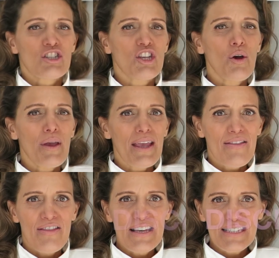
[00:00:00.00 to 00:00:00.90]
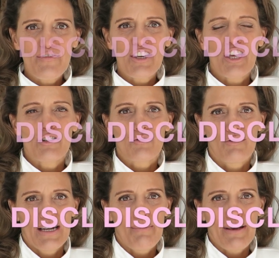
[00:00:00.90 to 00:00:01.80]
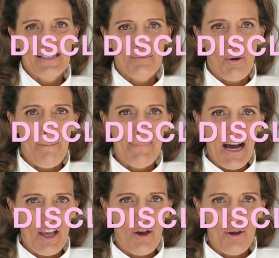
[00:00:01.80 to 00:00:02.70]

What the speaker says: So this video is really based upon my